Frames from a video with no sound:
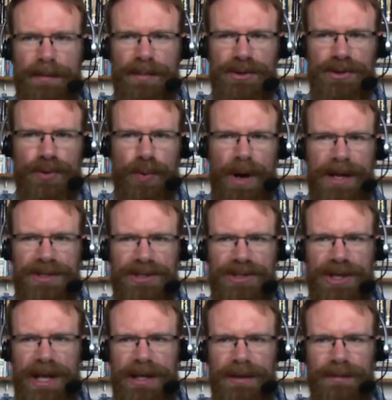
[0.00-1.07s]
But twice
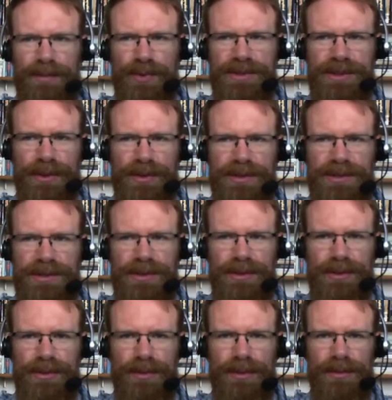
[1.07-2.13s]
Jacob resorts
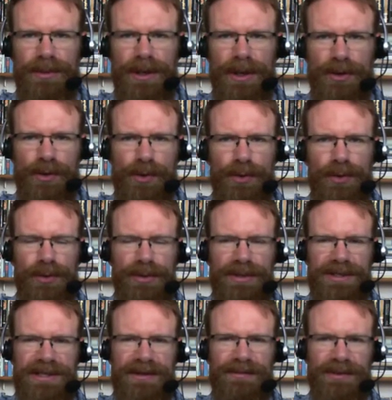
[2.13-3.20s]
to uh, cruel or
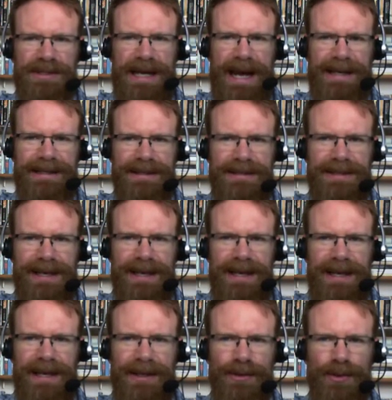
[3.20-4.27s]
deceitful tactics
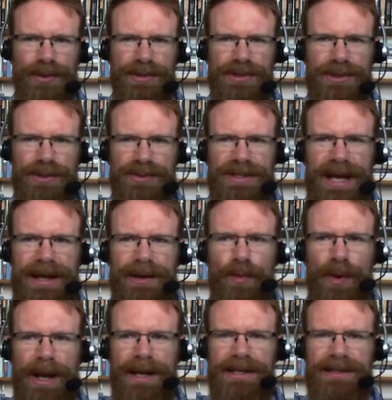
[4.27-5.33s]
in order to take
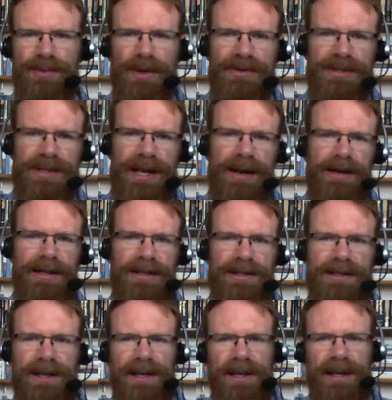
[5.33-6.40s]
away his brother's
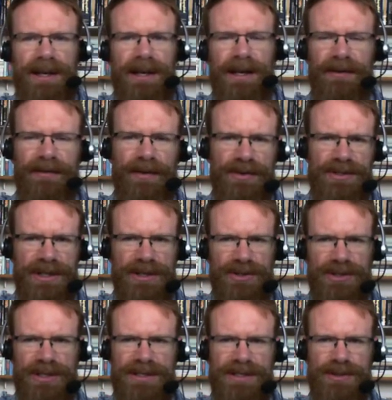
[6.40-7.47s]
inheritance. Uh, first
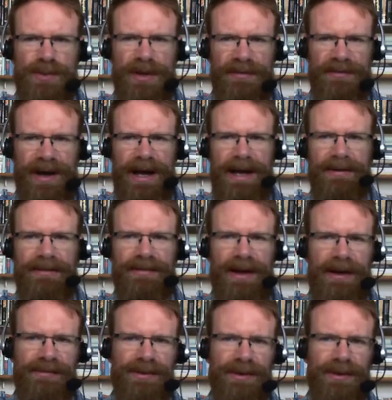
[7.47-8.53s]
in Genesis 25,
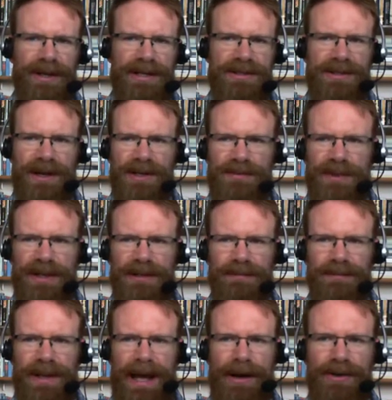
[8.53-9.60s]
after Esau has
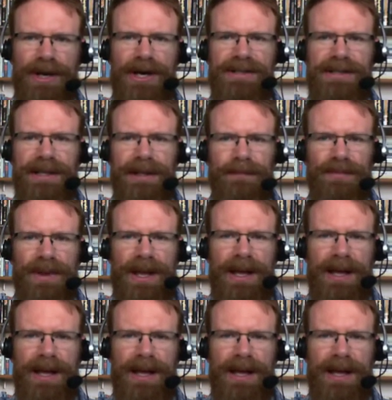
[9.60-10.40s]
been out hunting,